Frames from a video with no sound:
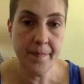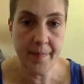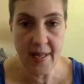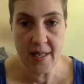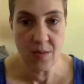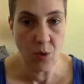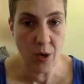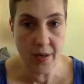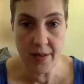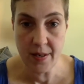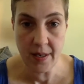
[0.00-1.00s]
this
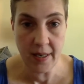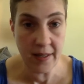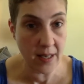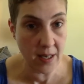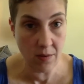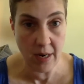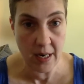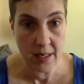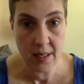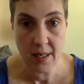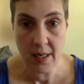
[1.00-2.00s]
was in the
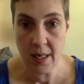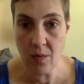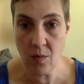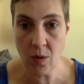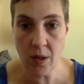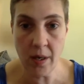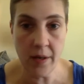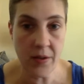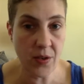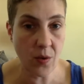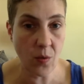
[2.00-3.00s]
U.S. It
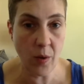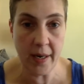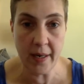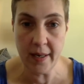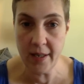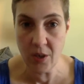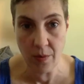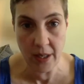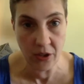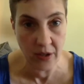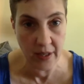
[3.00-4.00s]
was when
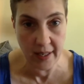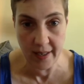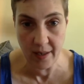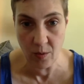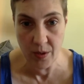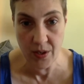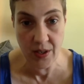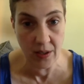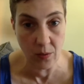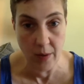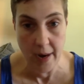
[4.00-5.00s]
interracial dating was
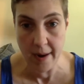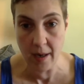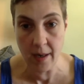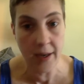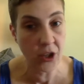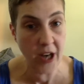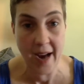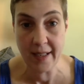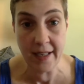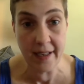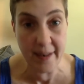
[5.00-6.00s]
still rare.
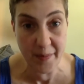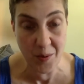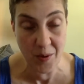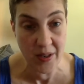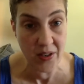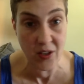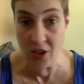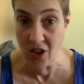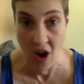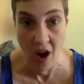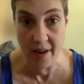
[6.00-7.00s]
Shacking up was
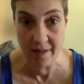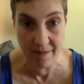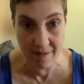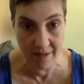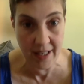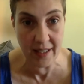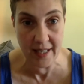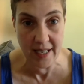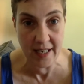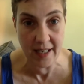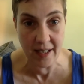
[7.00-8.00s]
not
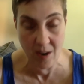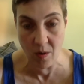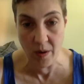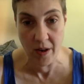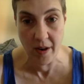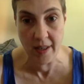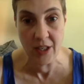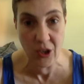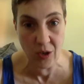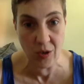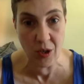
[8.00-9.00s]
really going on
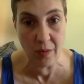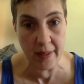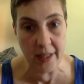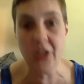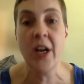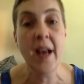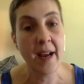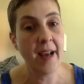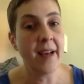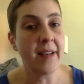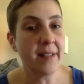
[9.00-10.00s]
too much,
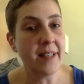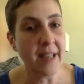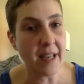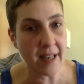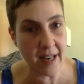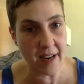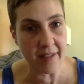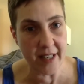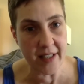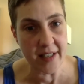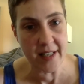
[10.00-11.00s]
and DNA
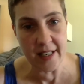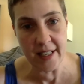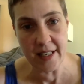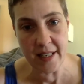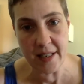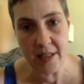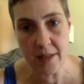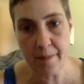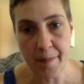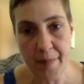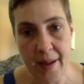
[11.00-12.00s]
evidence didn't exist,
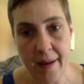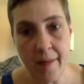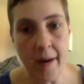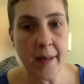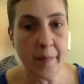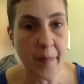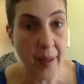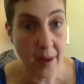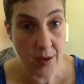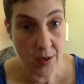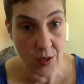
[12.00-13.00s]
right?
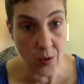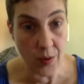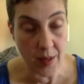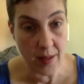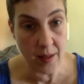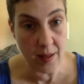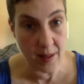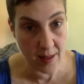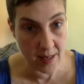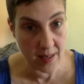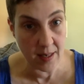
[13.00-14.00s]
So
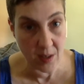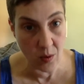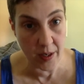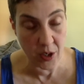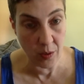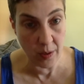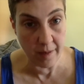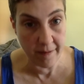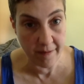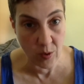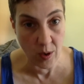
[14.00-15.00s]
this is going to
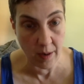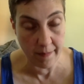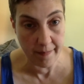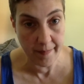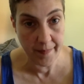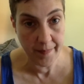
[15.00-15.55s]
inform